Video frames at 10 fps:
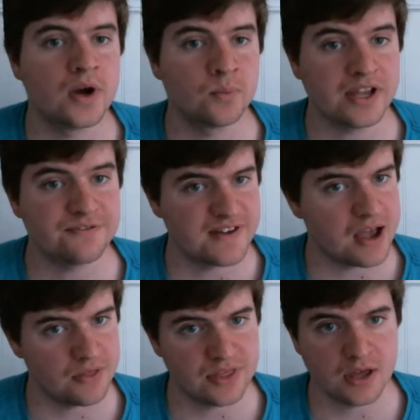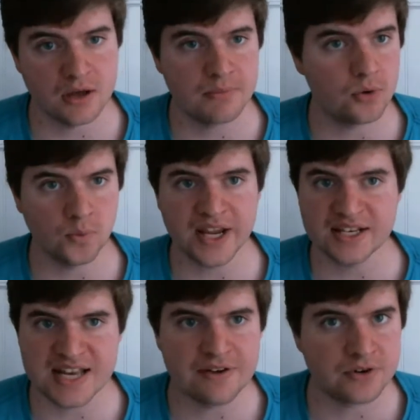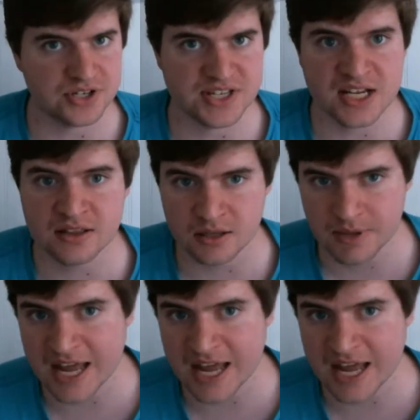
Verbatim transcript: when we found them, we'd never seen